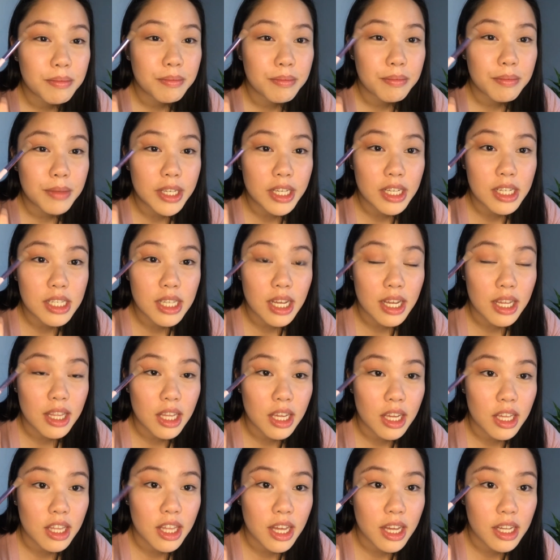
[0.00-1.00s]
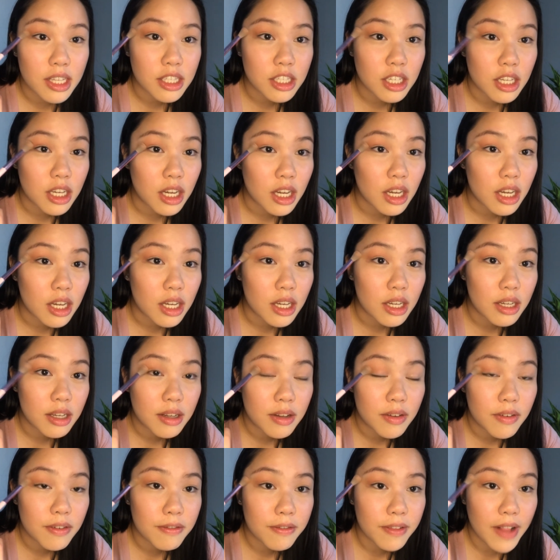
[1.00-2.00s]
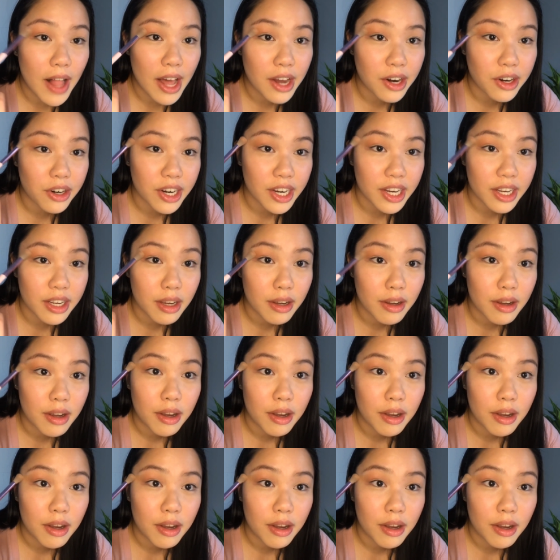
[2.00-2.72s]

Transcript: because I think that's flattering.